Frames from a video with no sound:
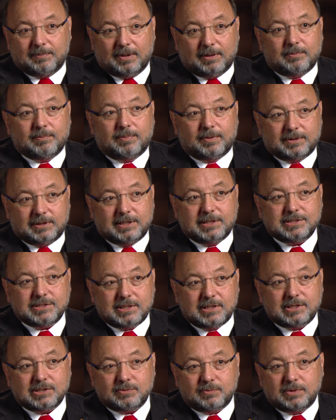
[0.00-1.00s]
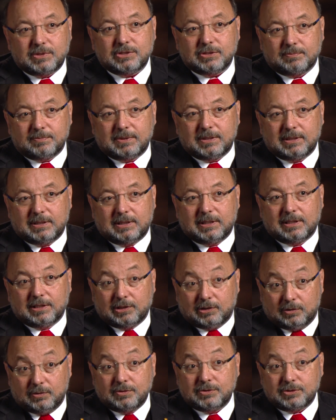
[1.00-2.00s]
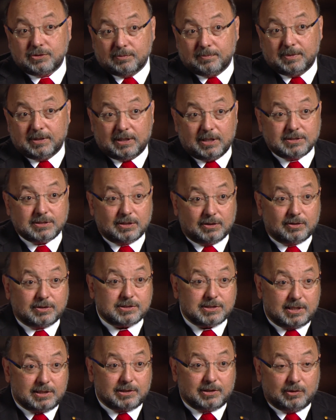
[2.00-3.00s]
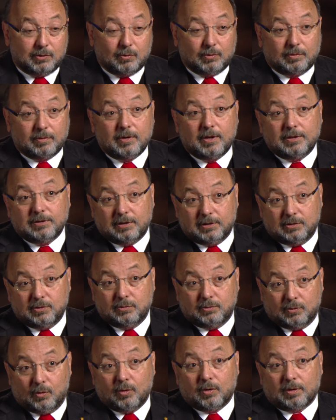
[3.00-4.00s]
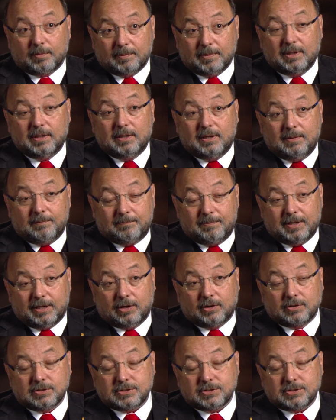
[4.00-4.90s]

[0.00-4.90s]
But these things we should be getting used to, because it looks like the new norm. Bigger,